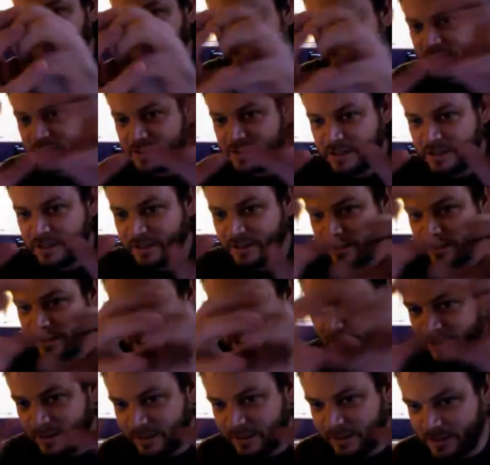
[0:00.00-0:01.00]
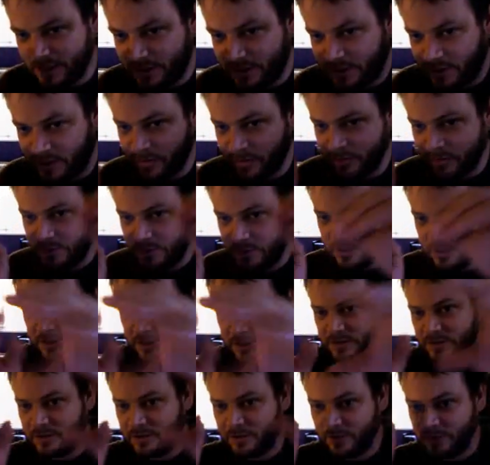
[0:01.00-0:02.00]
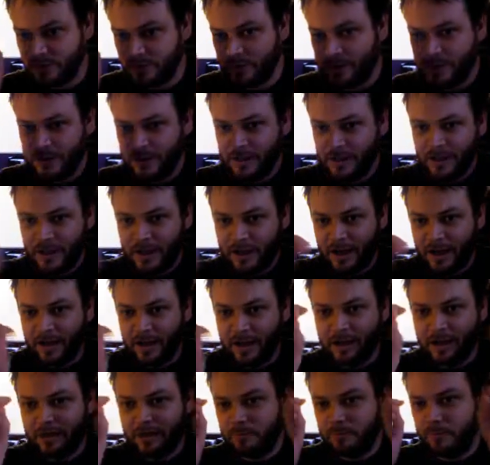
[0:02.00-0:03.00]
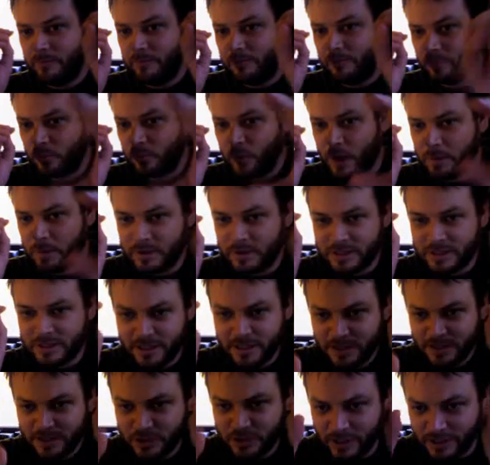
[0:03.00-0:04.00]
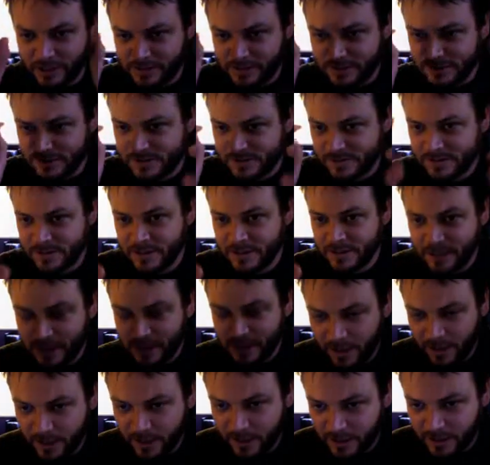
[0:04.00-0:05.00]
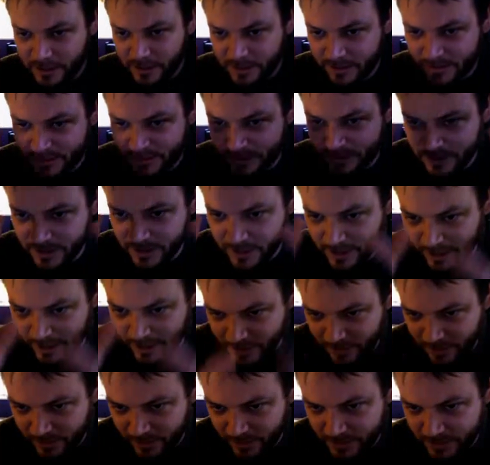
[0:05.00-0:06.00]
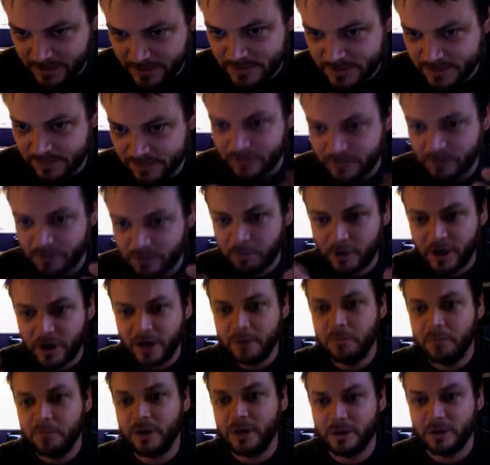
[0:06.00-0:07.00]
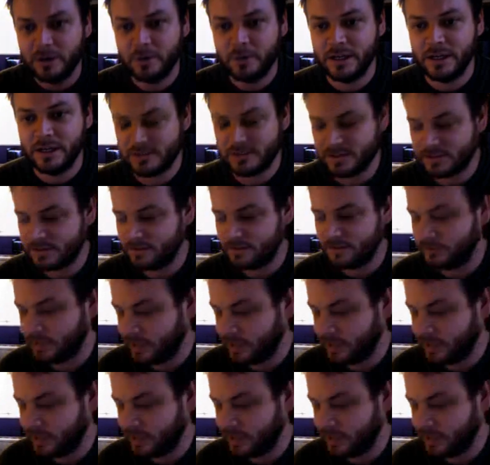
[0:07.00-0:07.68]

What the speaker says: articulated into repetitions, is the inheritance of the primary basis of